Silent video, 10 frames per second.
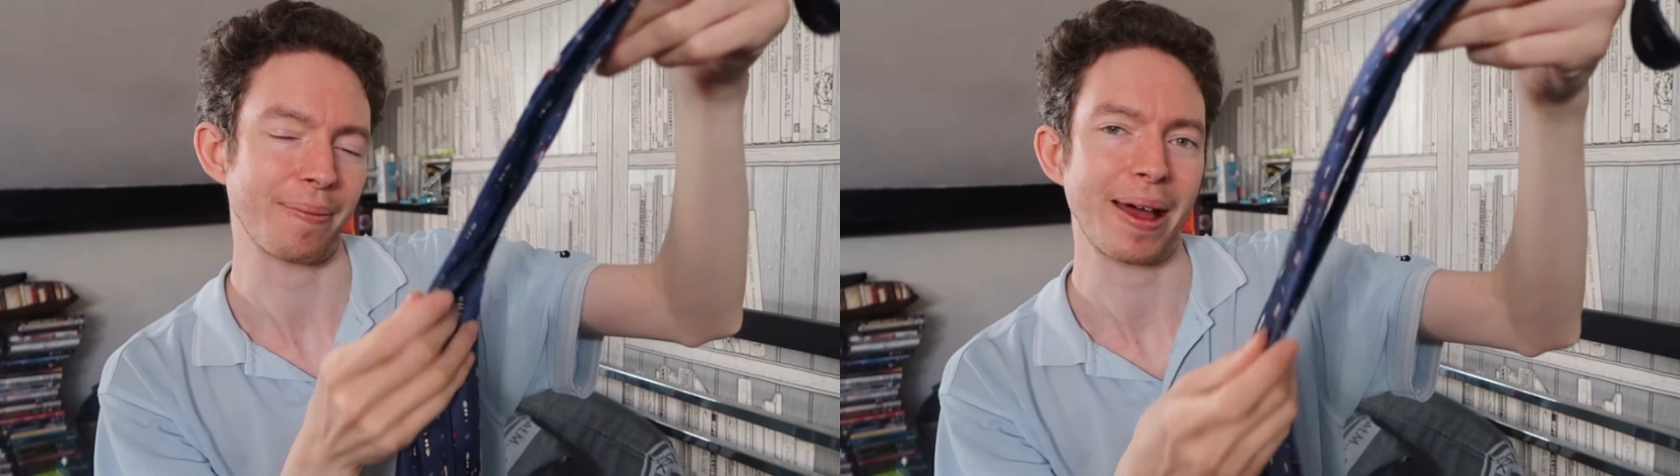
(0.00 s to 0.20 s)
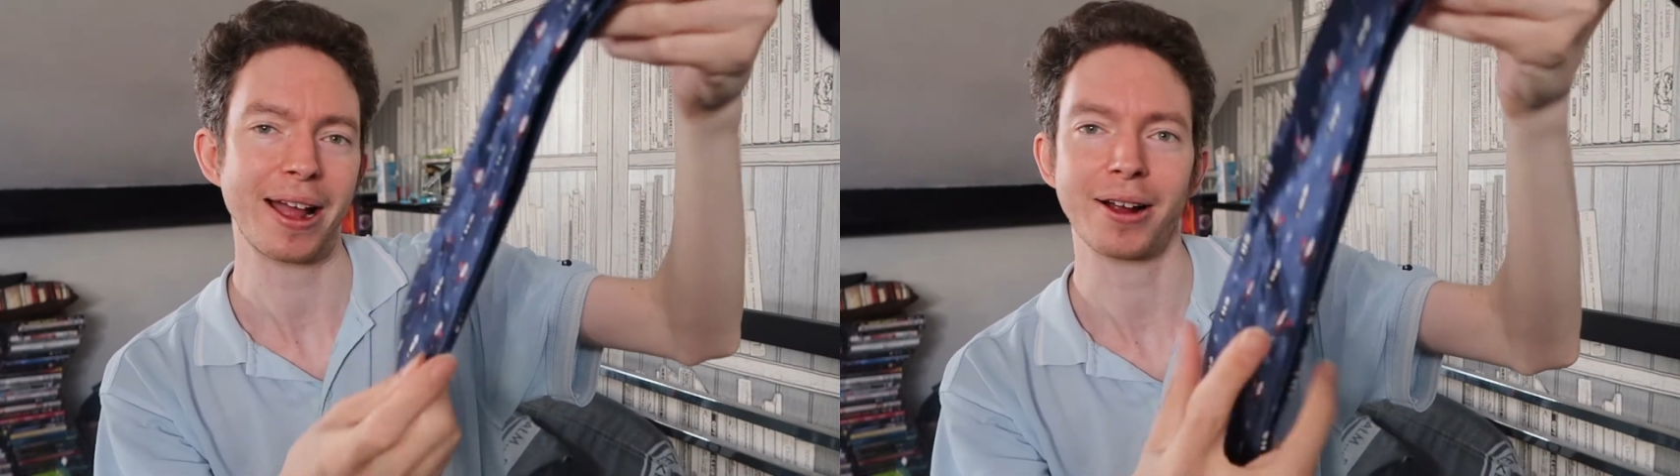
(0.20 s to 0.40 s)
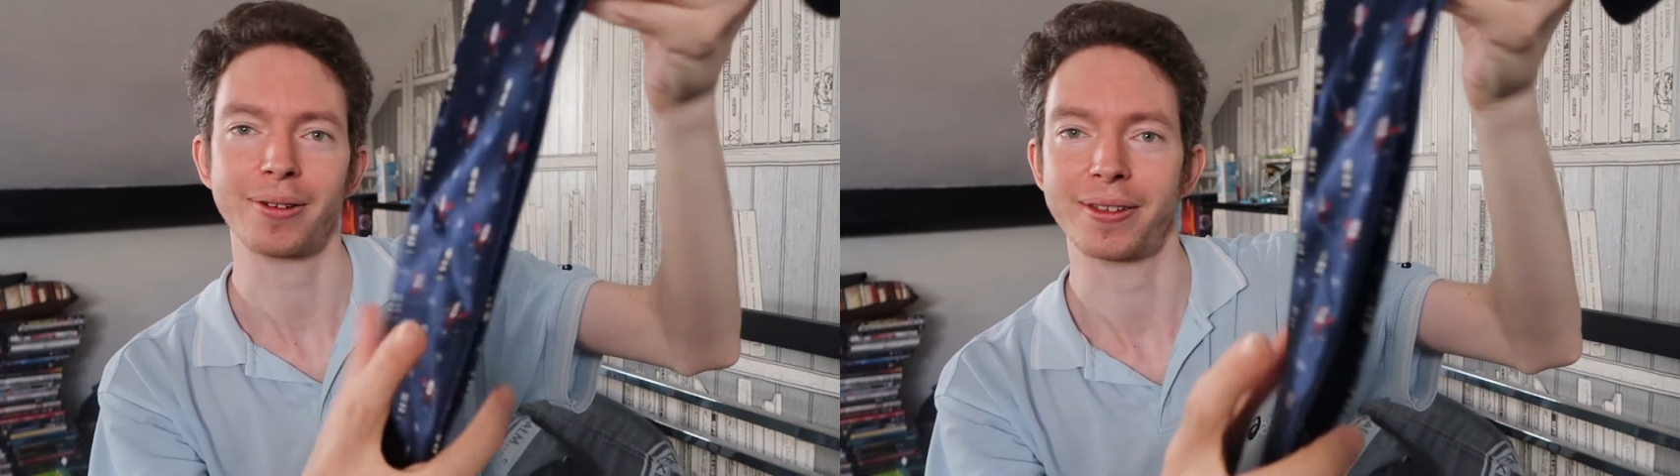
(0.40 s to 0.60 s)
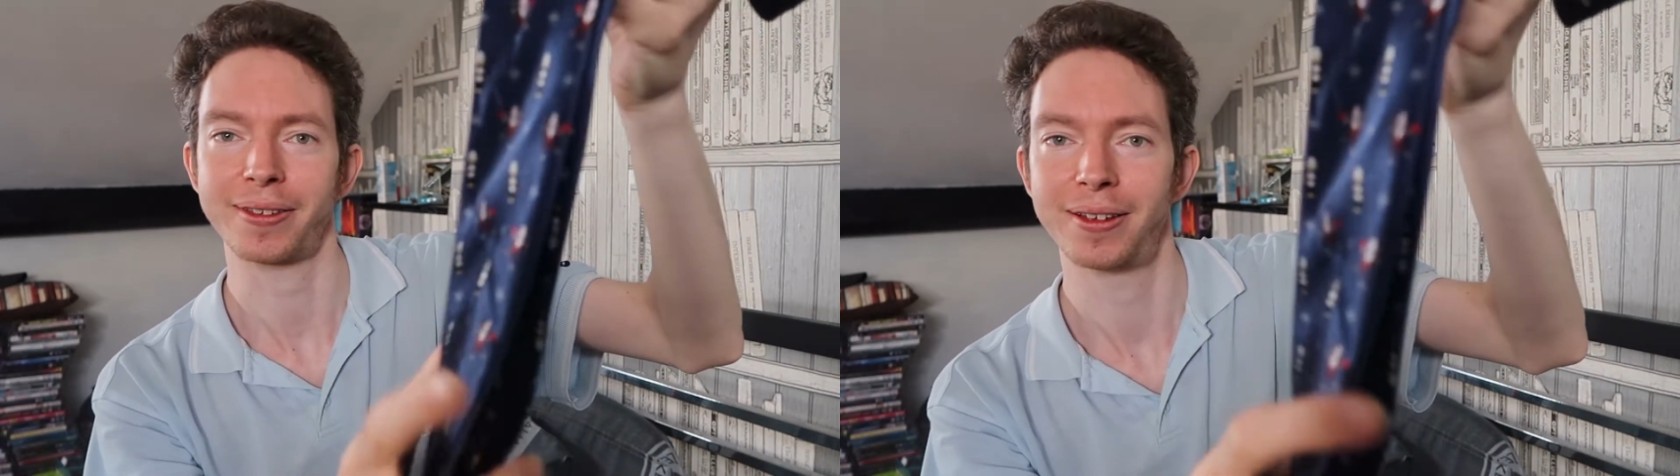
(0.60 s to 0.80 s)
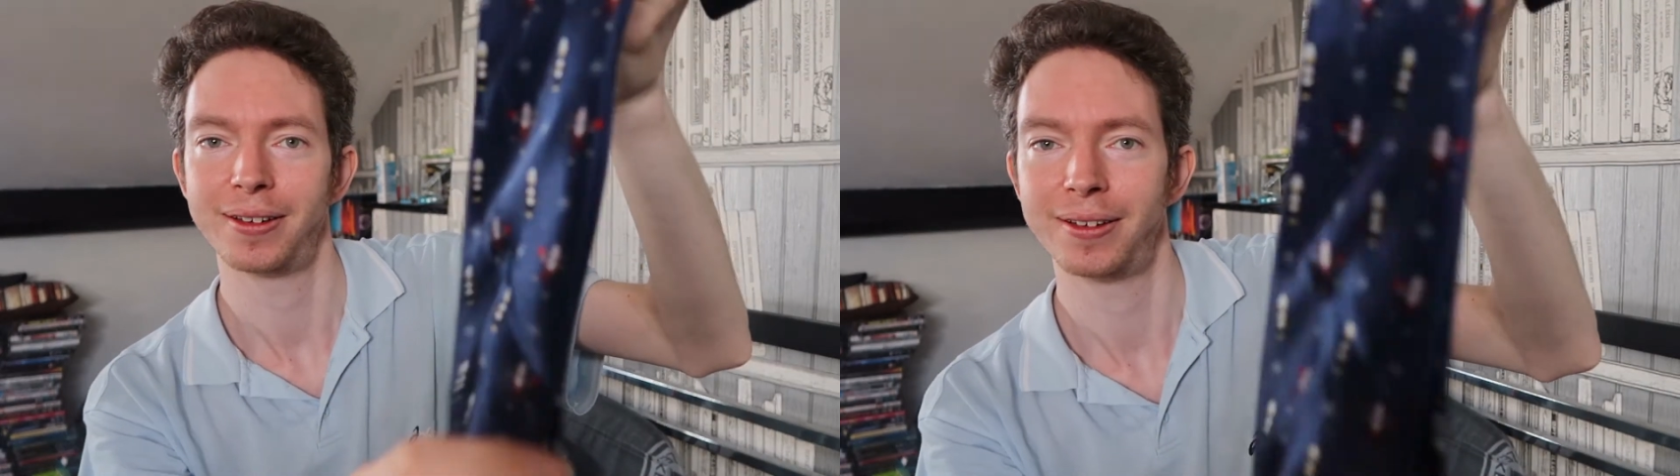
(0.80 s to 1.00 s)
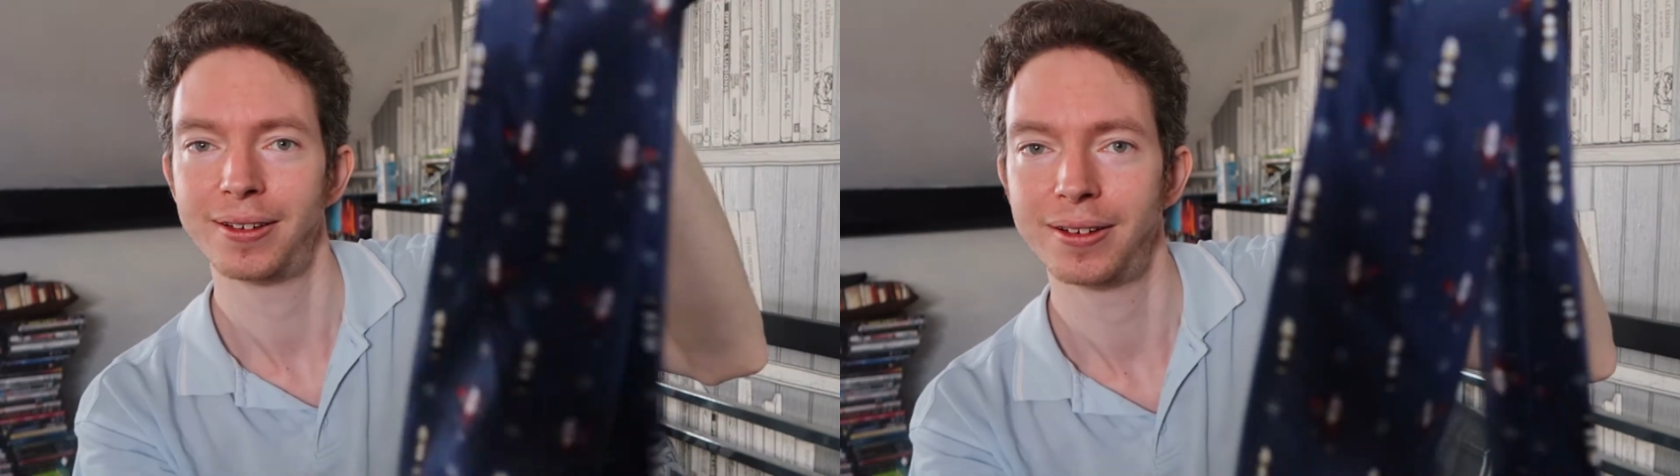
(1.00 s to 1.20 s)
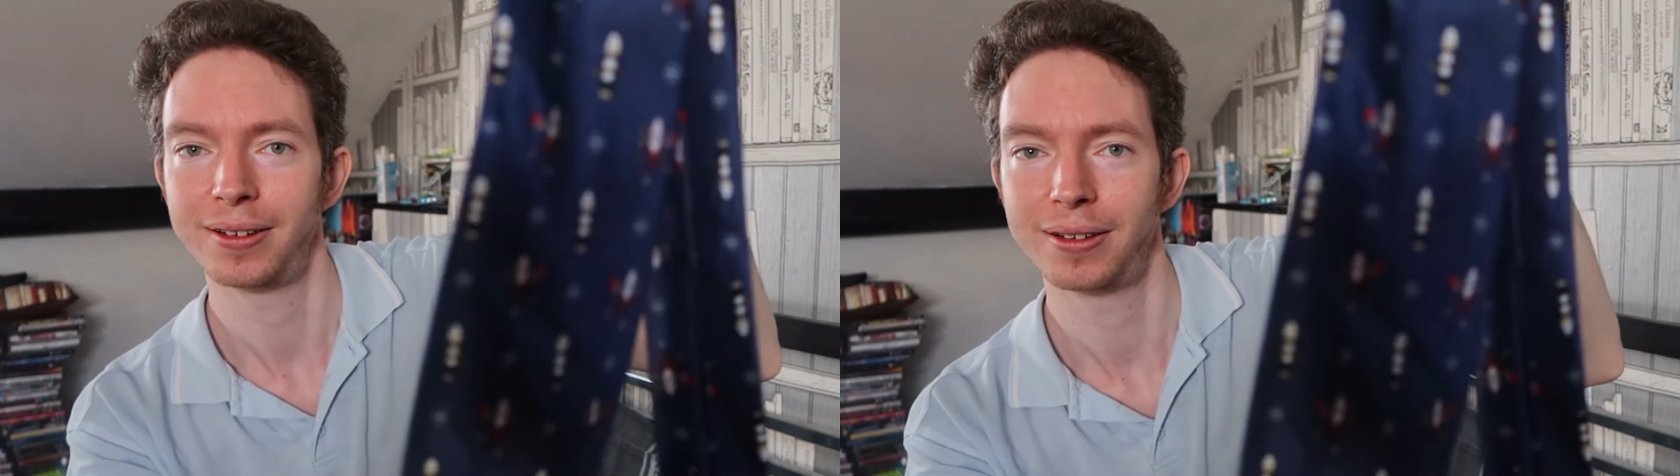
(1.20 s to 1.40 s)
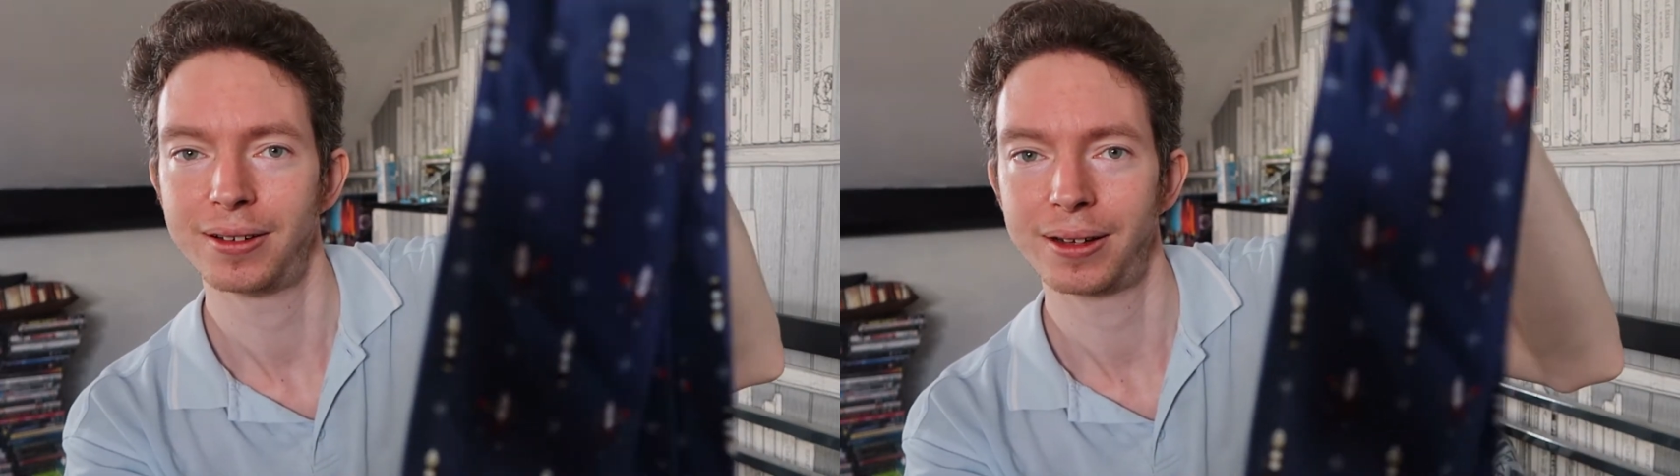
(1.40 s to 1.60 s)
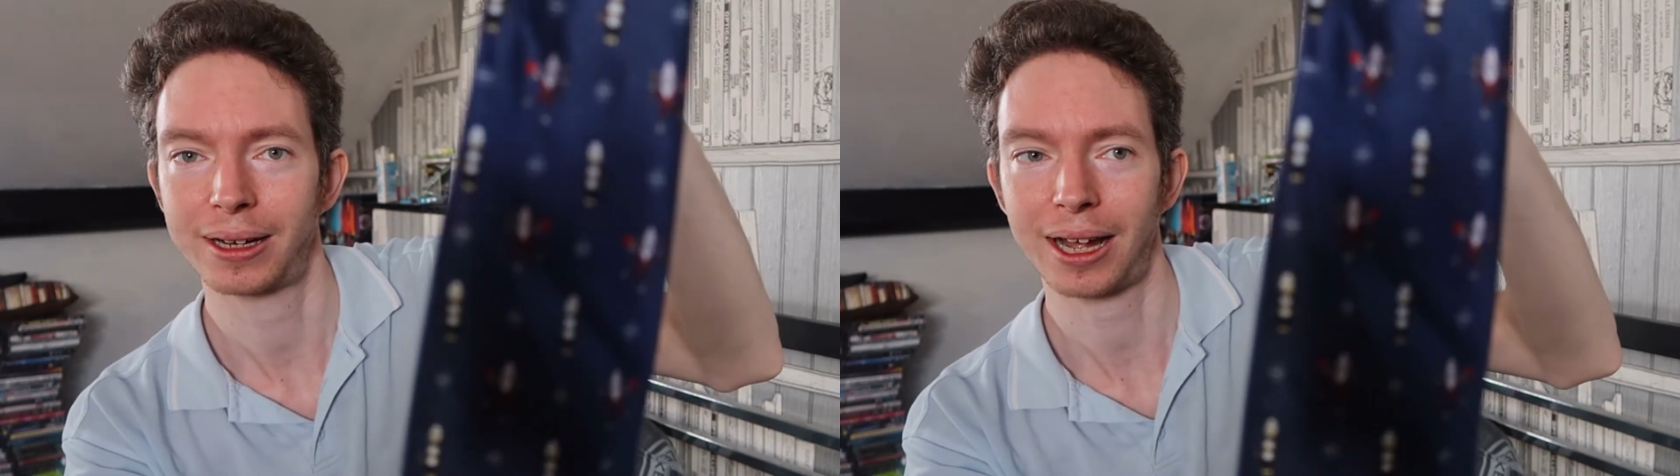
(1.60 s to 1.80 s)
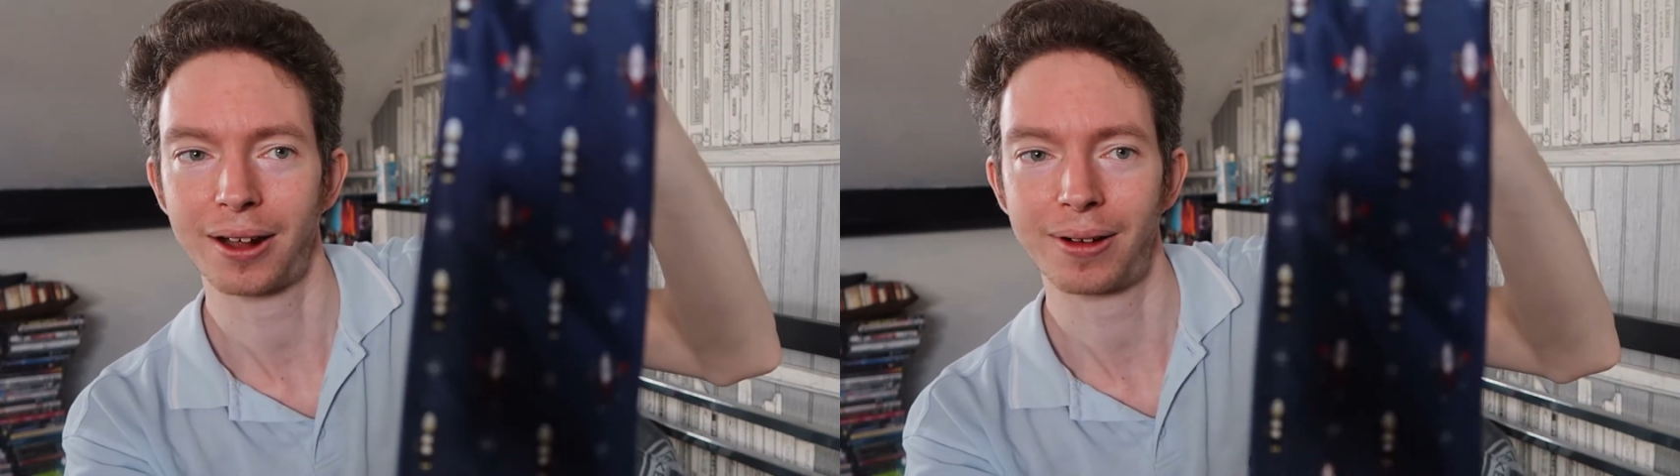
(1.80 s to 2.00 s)
penguins.
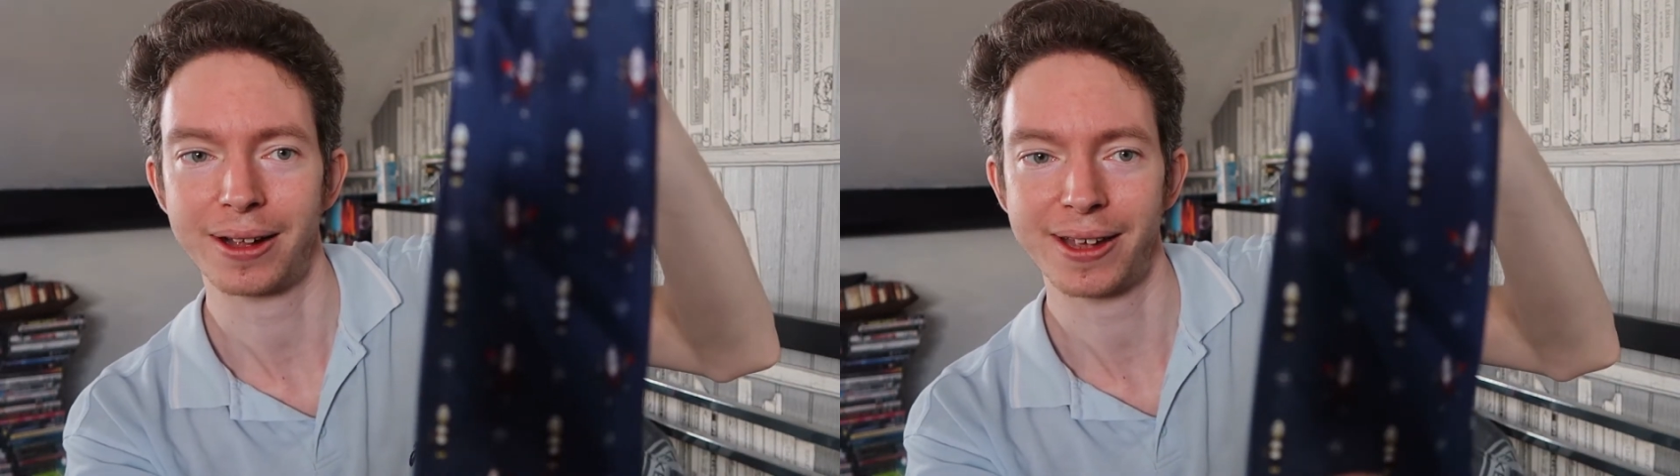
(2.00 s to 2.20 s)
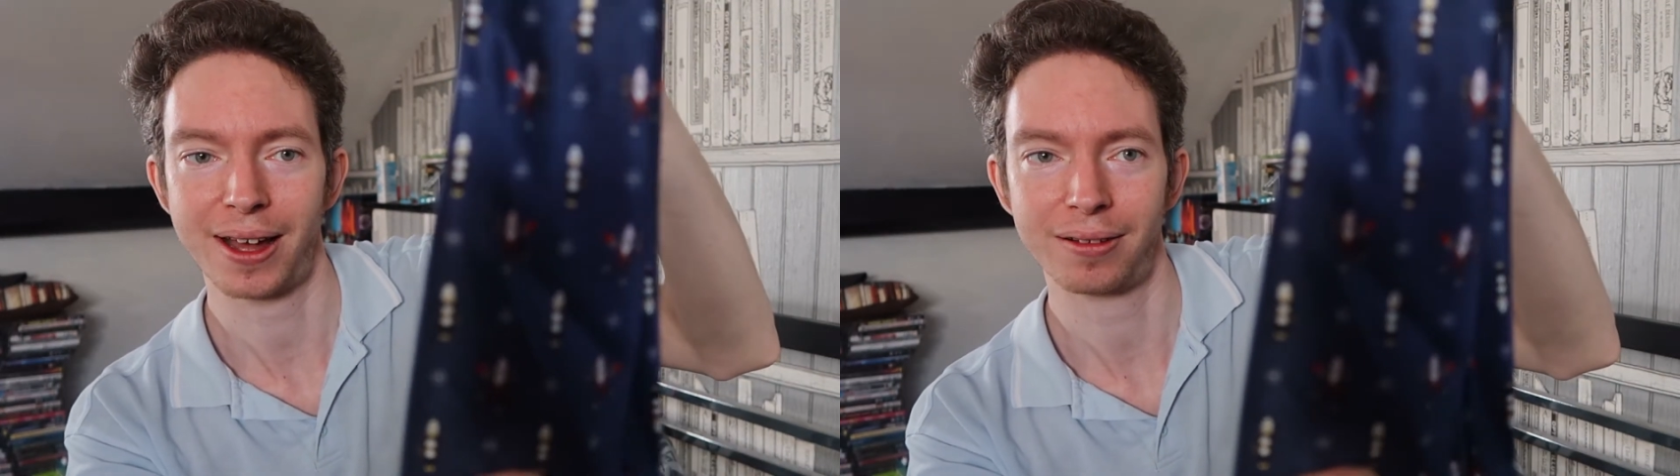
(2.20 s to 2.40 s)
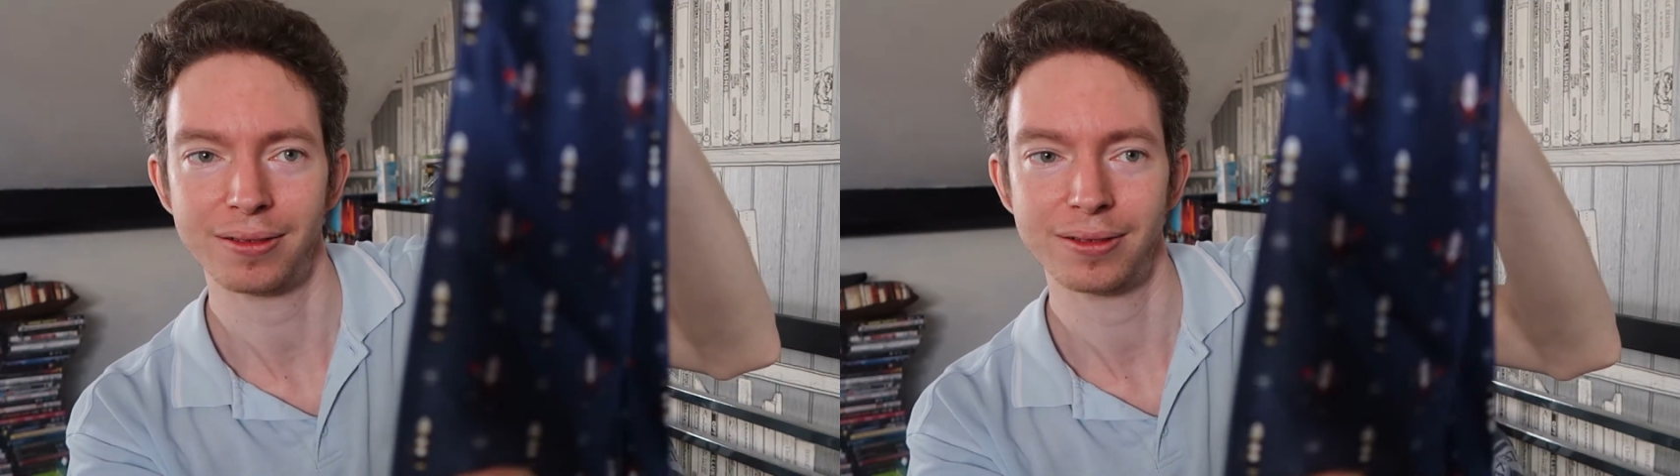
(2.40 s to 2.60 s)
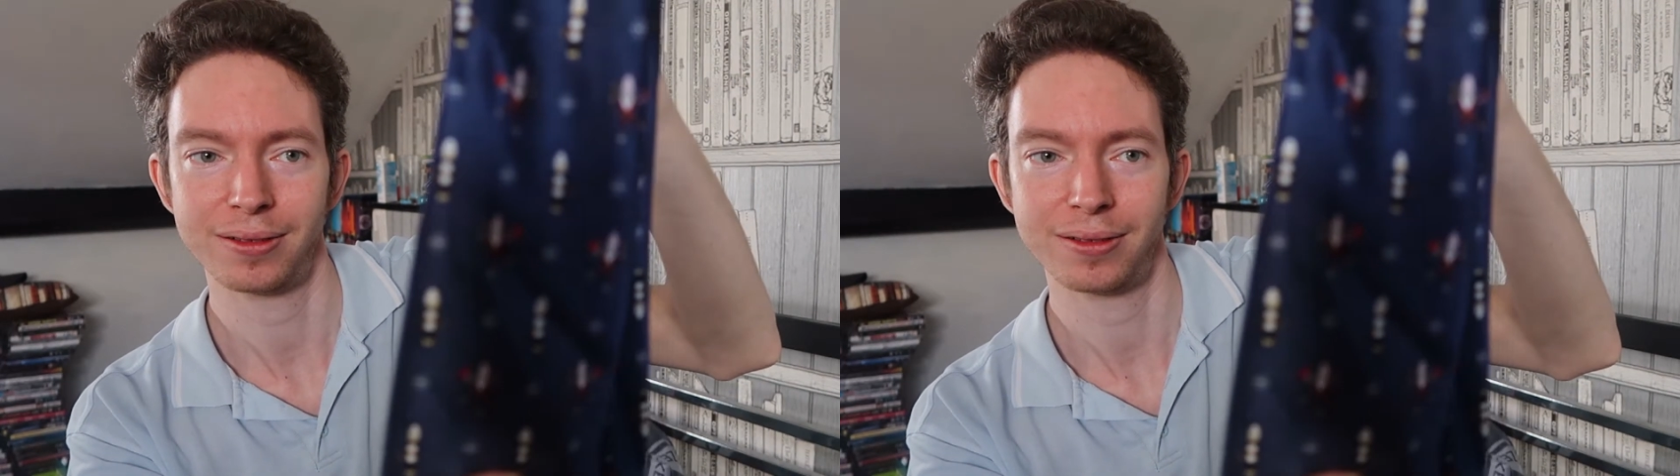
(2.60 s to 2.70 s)
Can't quite tell.